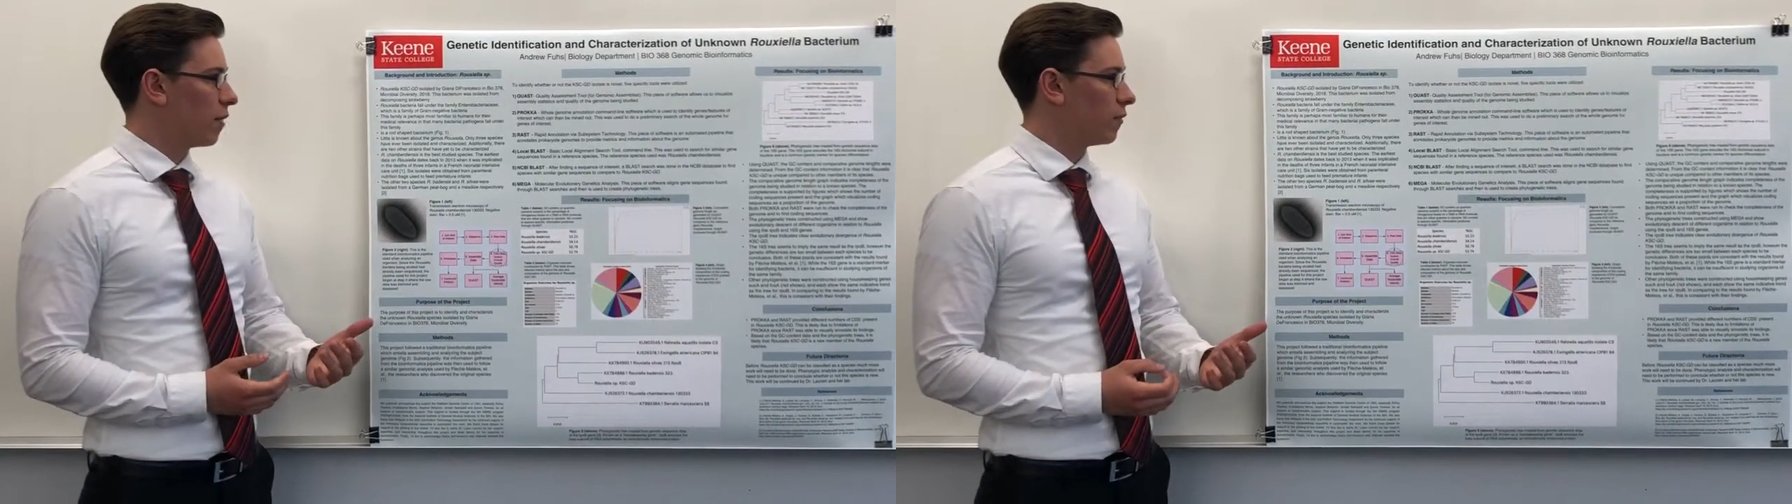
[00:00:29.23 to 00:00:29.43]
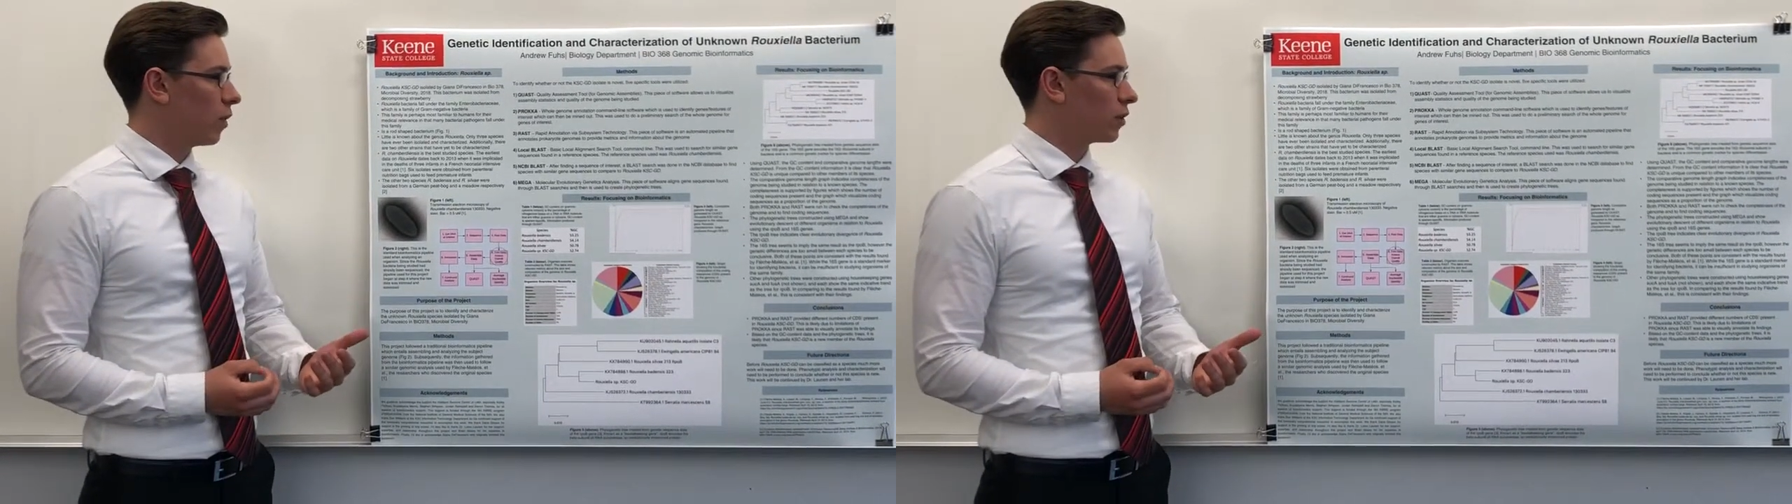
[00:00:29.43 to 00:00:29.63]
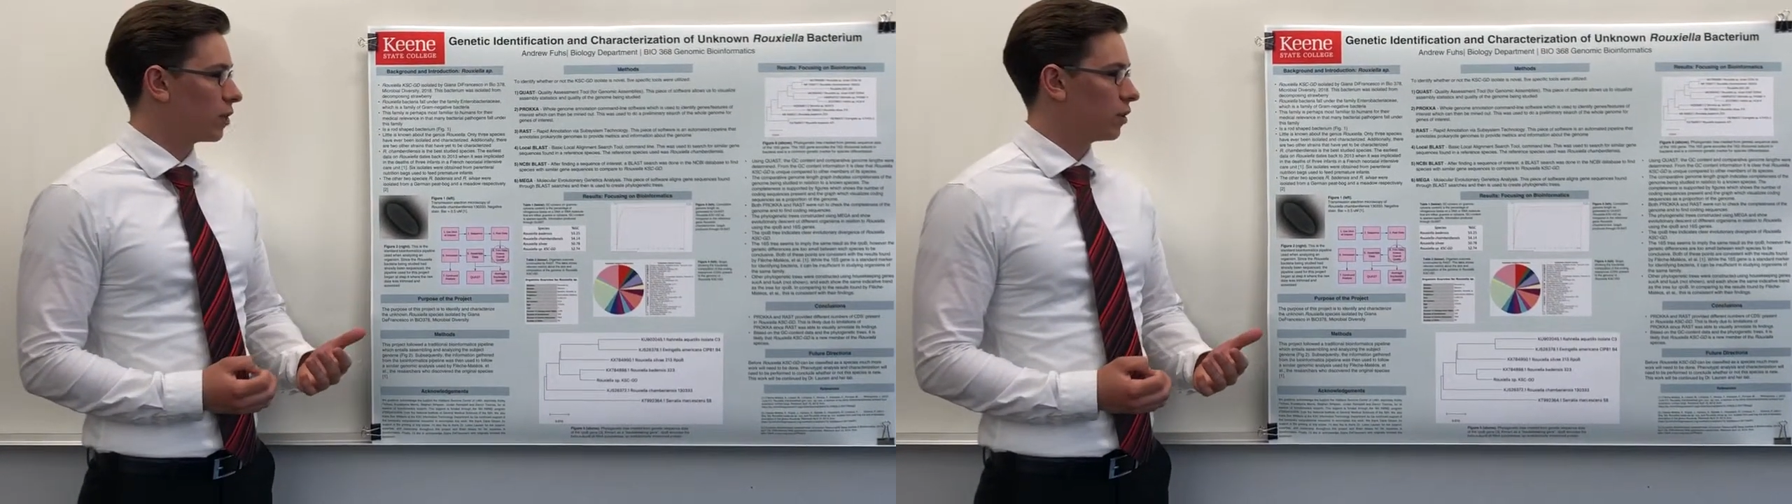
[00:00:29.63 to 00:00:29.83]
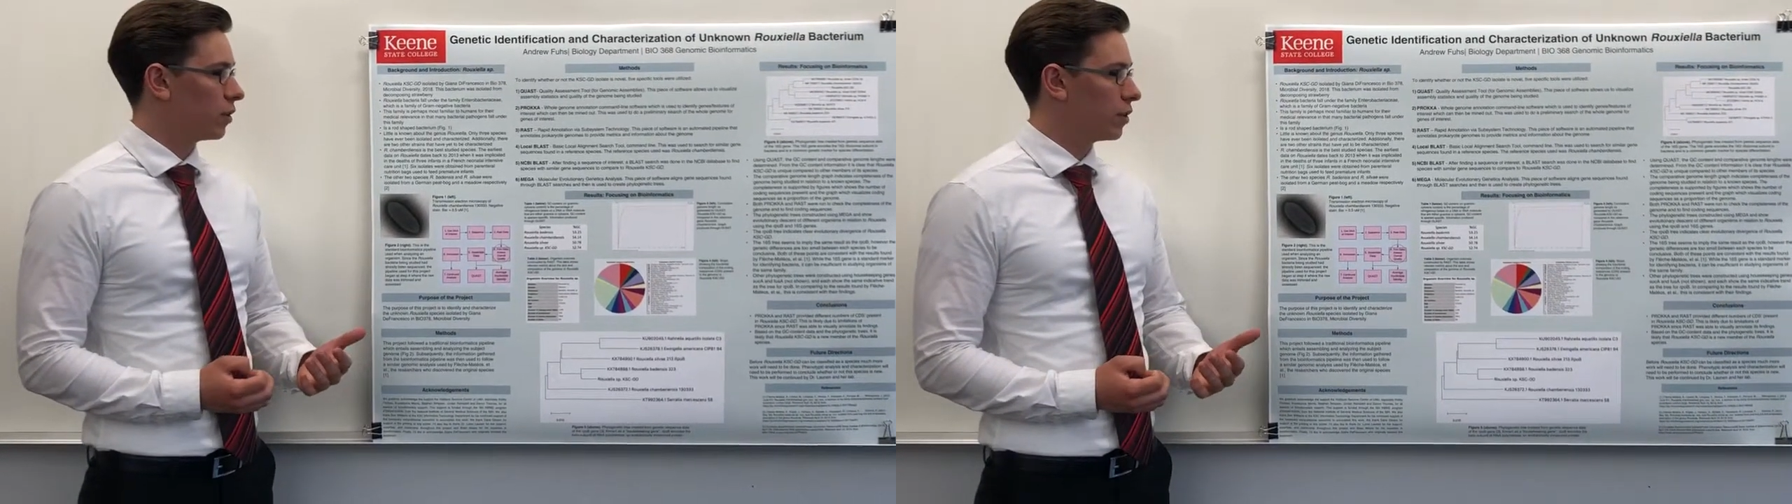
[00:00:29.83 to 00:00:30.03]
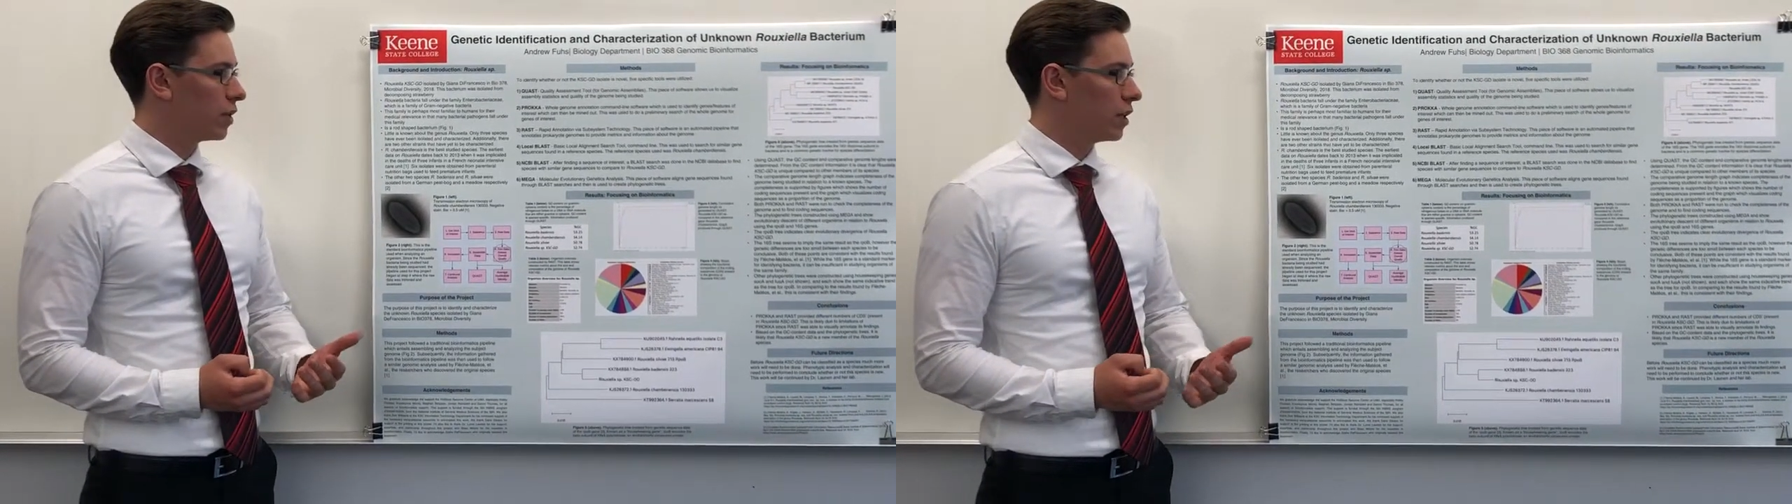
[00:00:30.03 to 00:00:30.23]
falls
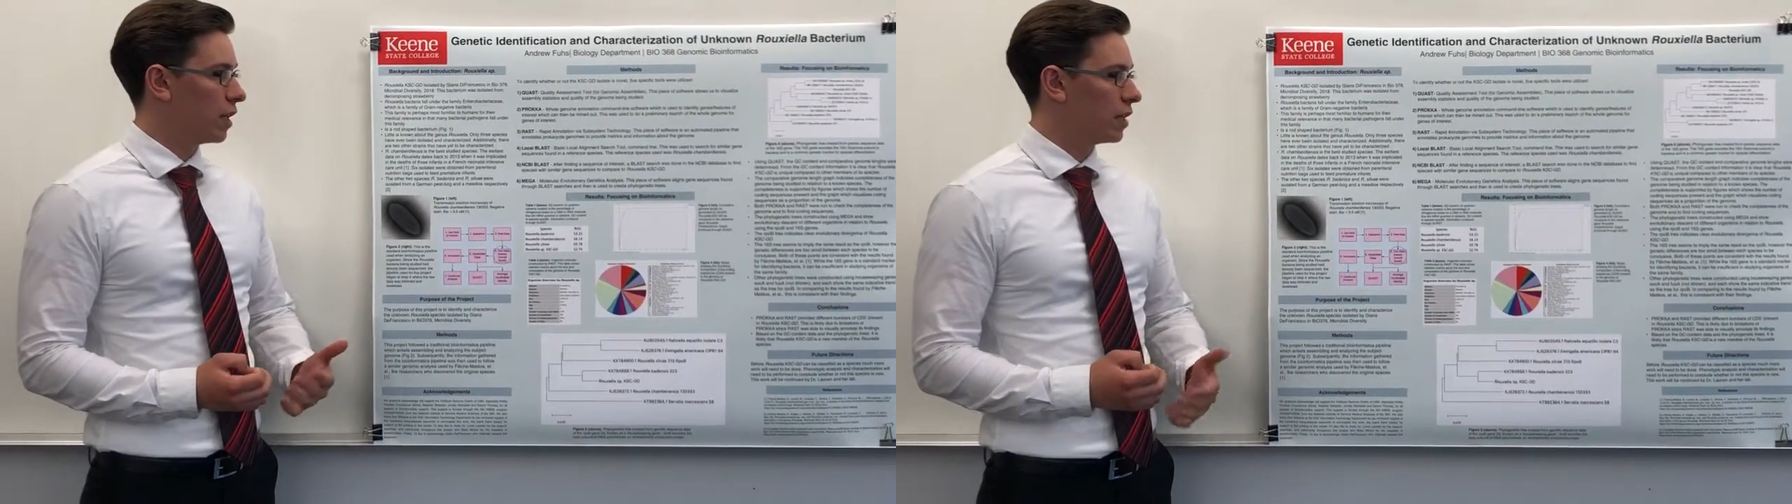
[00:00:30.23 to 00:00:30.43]
under the